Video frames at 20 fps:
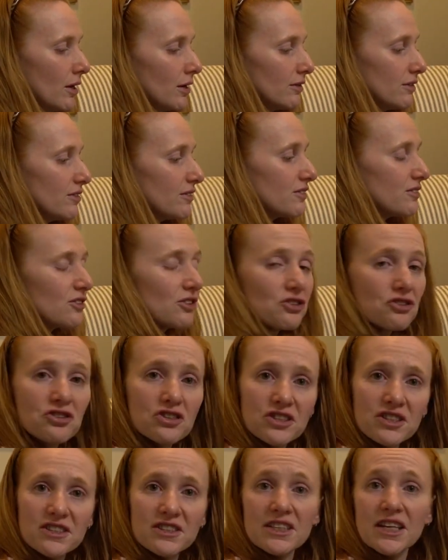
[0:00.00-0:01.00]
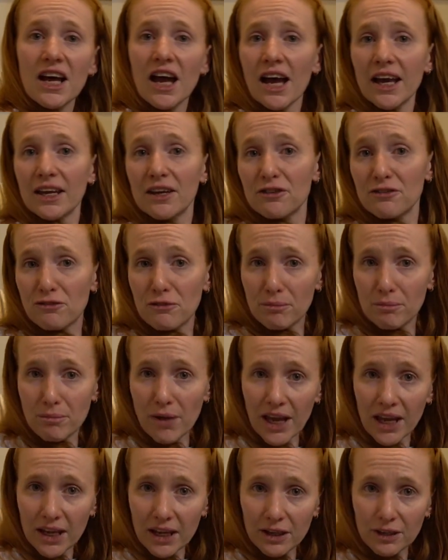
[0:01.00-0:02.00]
decisions that I have
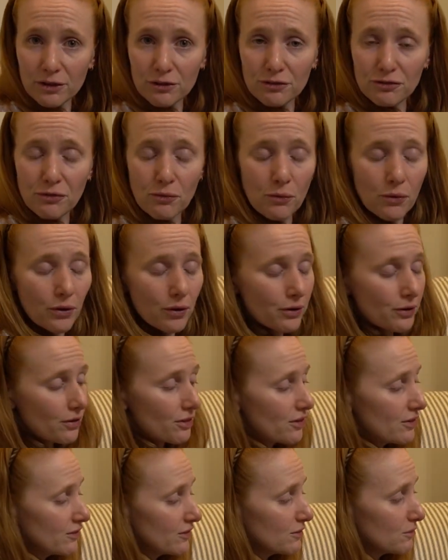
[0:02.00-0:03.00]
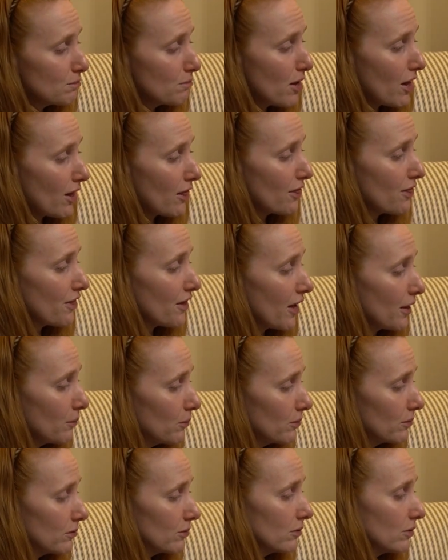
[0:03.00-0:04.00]
made for this month. I
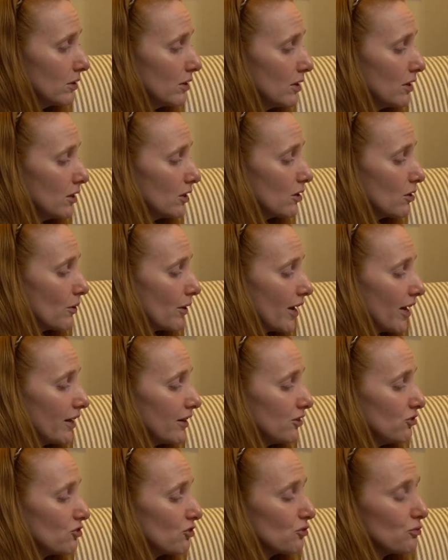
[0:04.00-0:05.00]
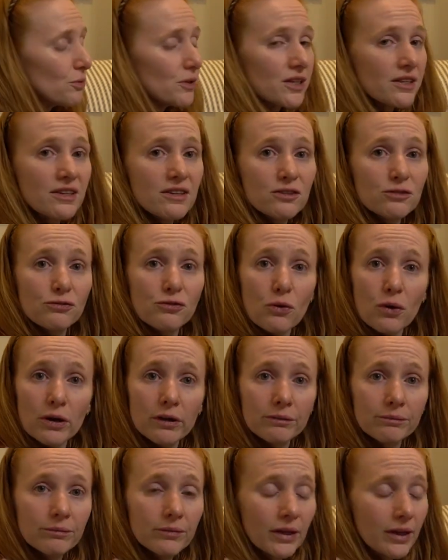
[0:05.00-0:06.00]
will go ahead and just read these
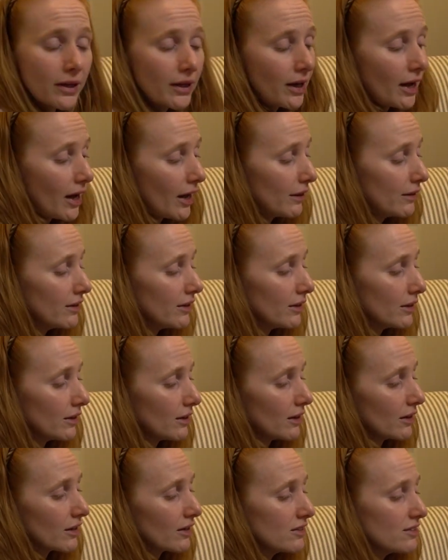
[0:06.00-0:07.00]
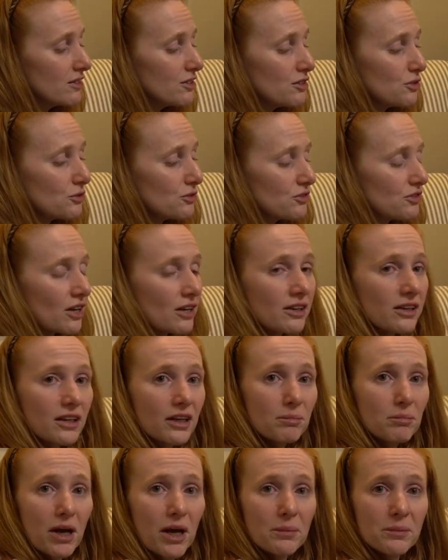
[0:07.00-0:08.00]
four and then uh, continue
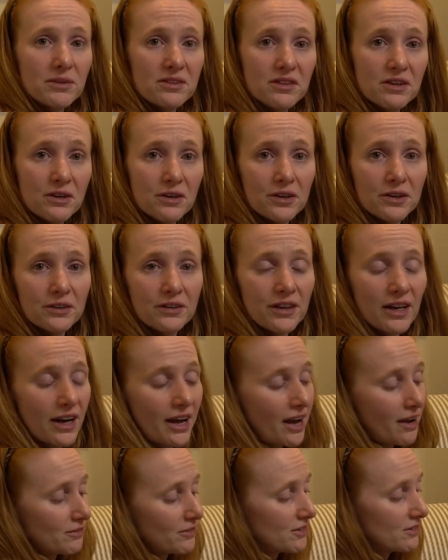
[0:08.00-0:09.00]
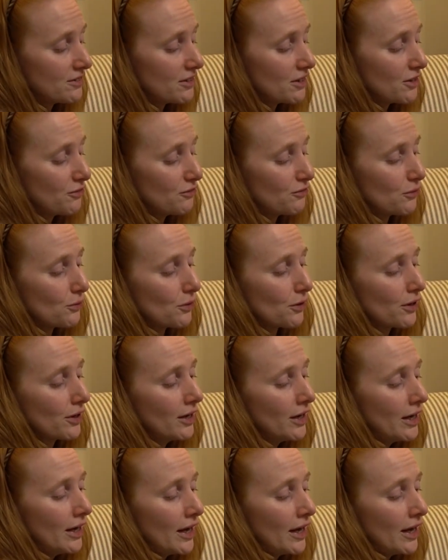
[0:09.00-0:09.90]
studying my material that I have to study for.